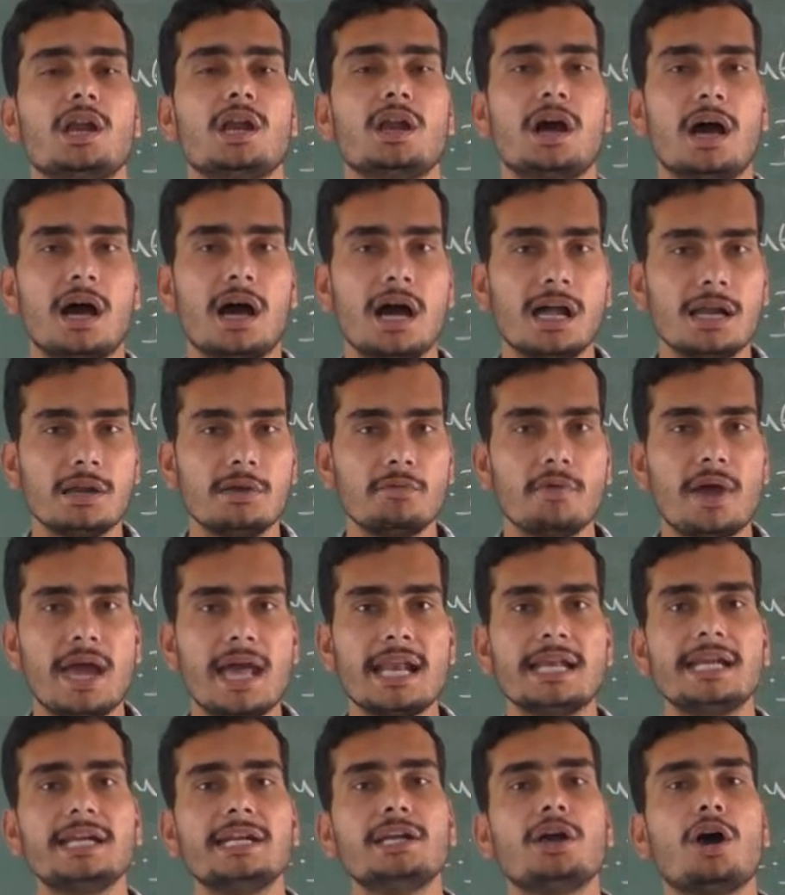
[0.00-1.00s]

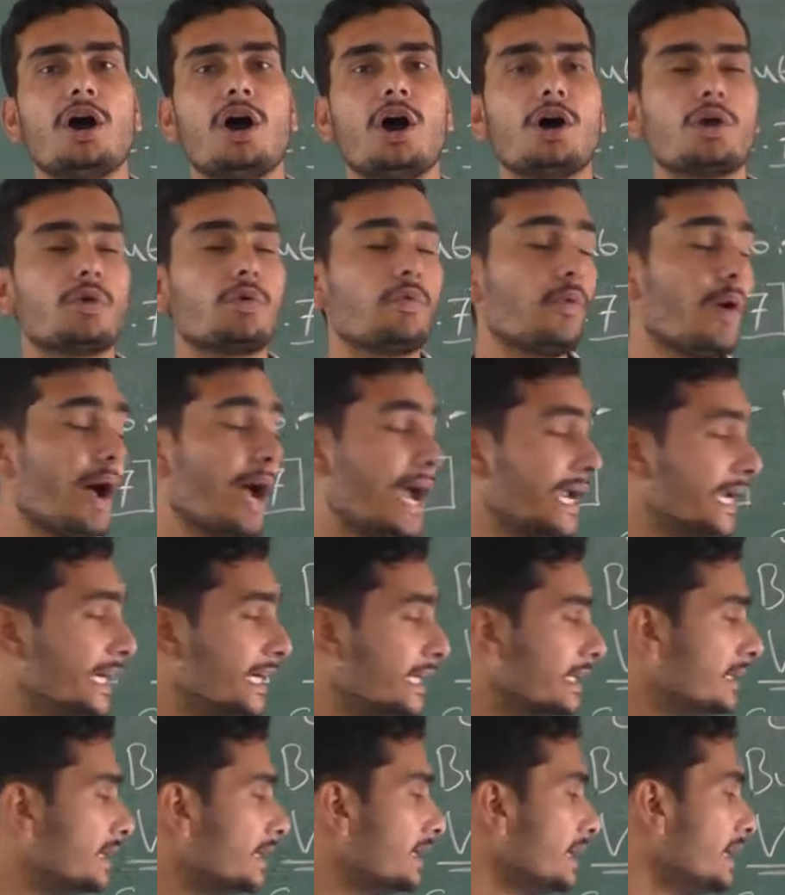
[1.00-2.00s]
invalid or
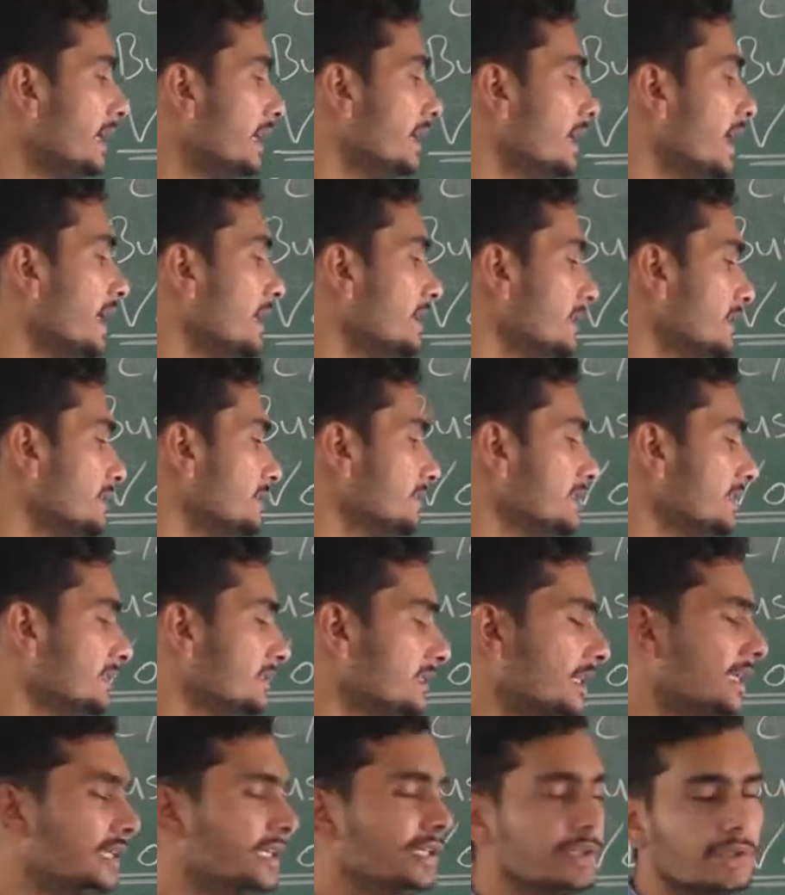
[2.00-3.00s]
void under
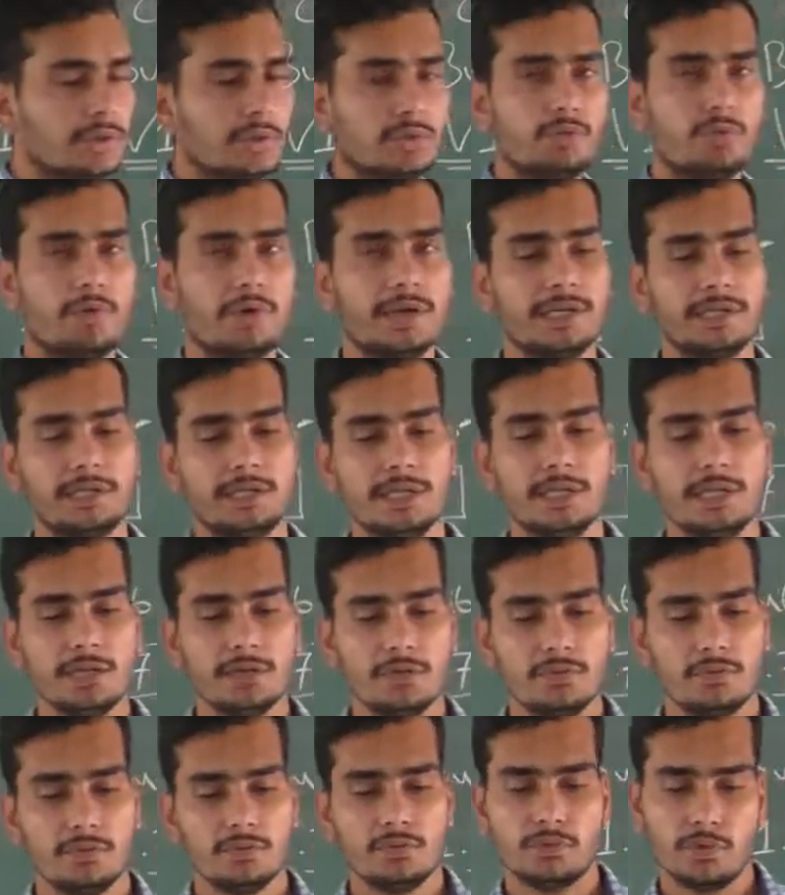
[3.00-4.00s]
section
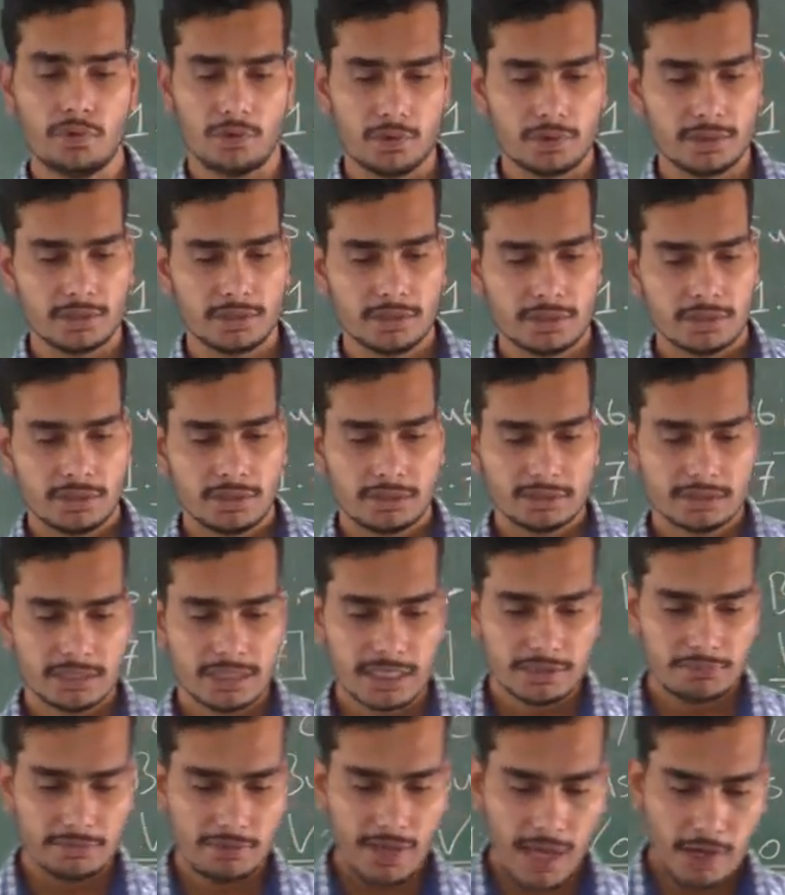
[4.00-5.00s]
24.
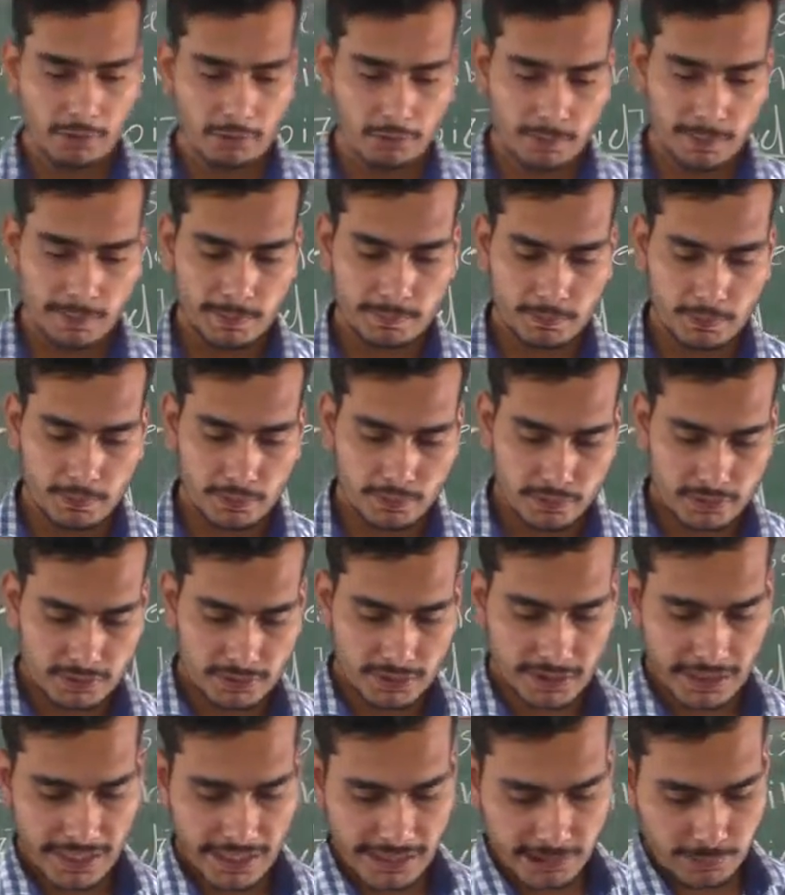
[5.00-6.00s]
Then we have to be moved to
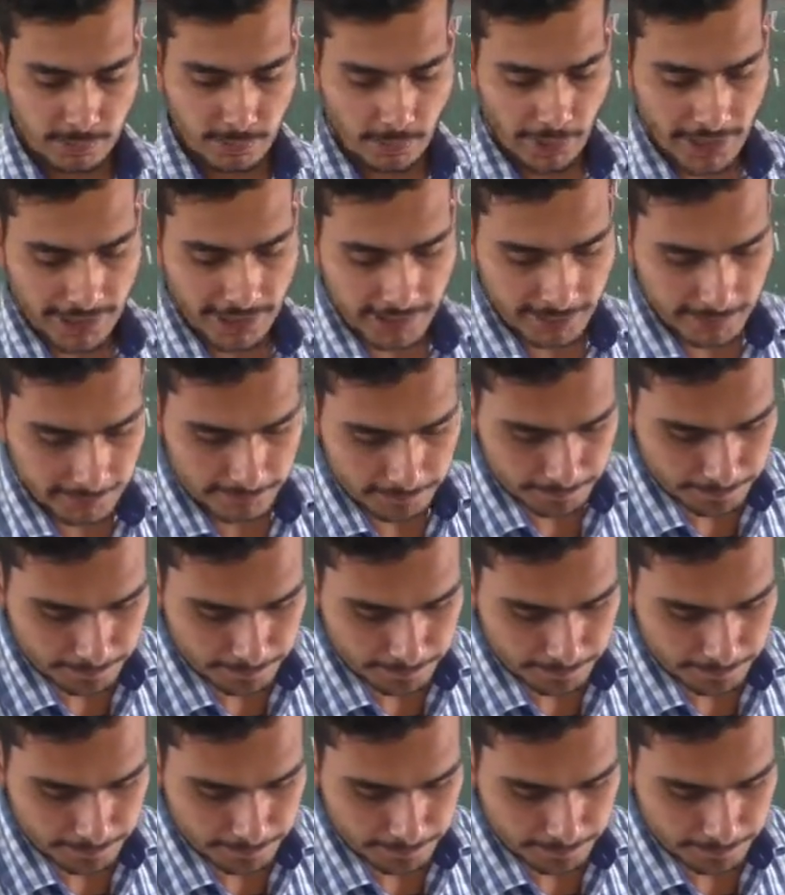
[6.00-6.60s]
the next point.